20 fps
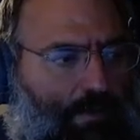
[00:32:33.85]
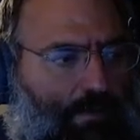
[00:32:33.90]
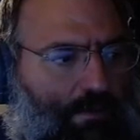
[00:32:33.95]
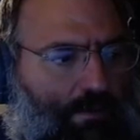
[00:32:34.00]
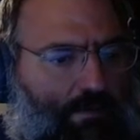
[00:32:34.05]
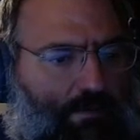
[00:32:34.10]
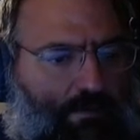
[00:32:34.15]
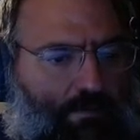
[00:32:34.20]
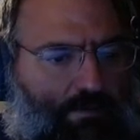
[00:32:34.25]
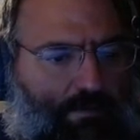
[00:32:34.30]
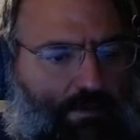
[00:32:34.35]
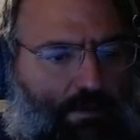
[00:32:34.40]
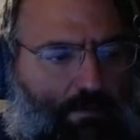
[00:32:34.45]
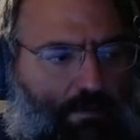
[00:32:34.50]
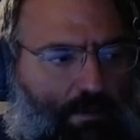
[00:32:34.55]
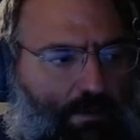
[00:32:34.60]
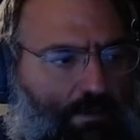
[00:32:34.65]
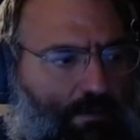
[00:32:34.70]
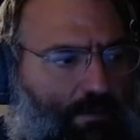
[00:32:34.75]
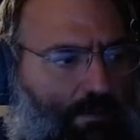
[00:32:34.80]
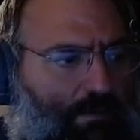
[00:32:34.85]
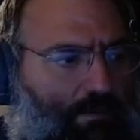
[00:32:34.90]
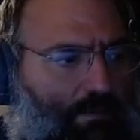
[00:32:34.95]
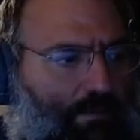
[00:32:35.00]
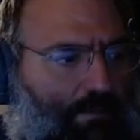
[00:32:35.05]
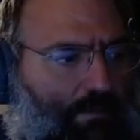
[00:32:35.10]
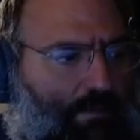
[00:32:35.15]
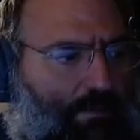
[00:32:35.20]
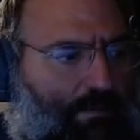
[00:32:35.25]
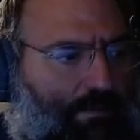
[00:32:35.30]
Similar
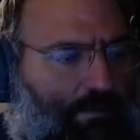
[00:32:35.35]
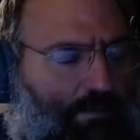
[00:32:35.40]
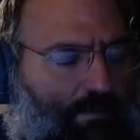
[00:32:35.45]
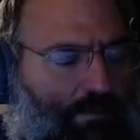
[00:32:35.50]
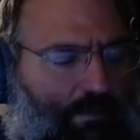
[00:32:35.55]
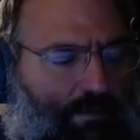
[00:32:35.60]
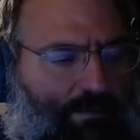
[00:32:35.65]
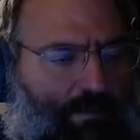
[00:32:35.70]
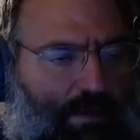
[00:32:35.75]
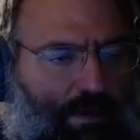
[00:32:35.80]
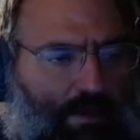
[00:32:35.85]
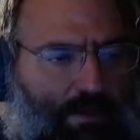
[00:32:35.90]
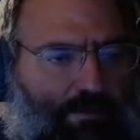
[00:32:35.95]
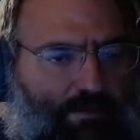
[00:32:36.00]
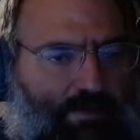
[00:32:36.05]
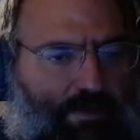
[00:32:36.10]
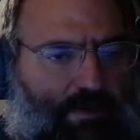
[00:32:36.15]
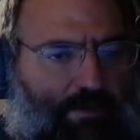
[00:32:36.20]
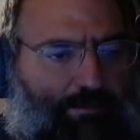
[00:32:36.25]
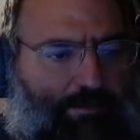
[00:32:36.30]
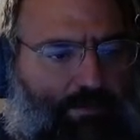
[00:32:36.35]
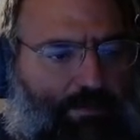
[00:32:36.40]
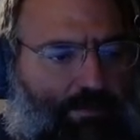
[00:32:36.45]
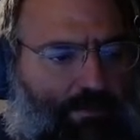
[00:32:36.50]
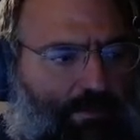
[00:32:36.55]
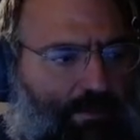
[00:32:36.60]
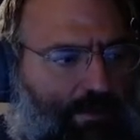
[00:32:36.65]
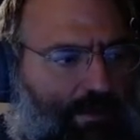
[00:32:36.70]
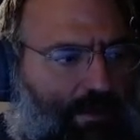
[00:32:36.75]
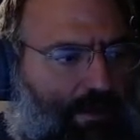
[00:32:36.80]
sort of concept.
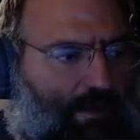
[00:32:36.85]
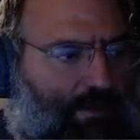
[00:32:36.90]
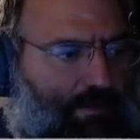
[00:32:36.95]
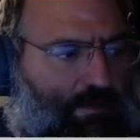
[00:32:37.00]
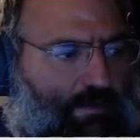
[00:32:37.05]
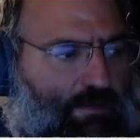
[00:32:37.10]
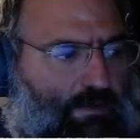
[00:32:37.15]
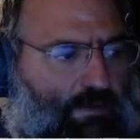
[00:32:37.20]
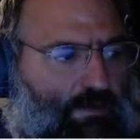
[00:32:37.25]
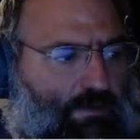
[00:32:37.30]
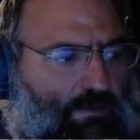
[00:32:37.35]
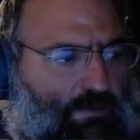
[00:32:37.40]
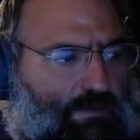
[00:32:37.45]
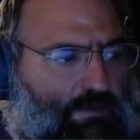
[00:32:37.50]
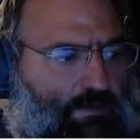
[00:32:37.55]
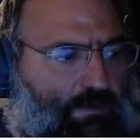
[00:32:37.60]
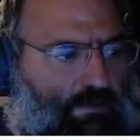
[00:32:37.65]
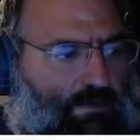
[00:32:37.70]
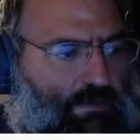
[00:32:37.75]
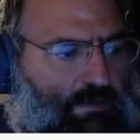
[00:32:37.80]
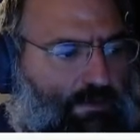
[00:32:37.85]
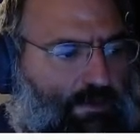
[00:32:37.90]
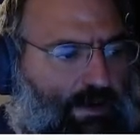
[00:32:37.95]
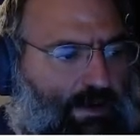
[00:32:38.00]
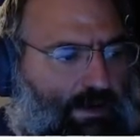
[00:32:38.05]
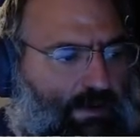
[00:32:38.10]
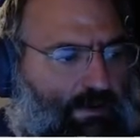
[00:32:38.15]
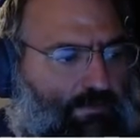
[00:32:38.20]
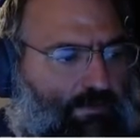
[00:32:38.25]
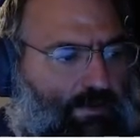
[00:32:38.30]
Again, the
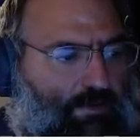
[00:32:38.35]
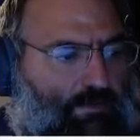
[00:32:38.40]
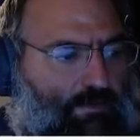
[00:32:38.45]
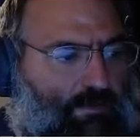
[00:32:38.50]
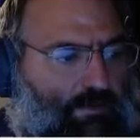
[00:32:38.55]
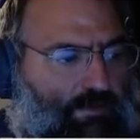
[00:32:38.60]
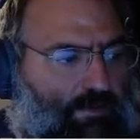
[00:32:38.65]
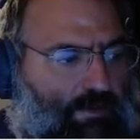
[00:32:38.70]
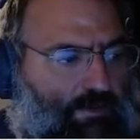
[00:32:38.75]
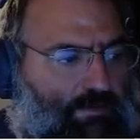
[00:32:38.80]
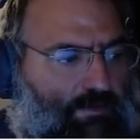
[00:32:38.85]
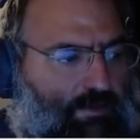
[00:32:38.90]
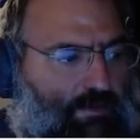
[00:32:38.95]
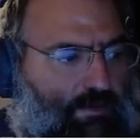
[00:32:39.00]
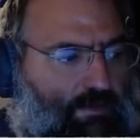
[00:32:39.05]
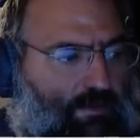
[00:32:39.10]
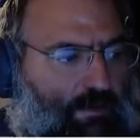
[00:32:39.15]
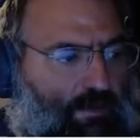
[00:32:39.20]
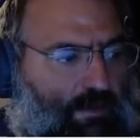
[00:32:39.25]
DAG visualization.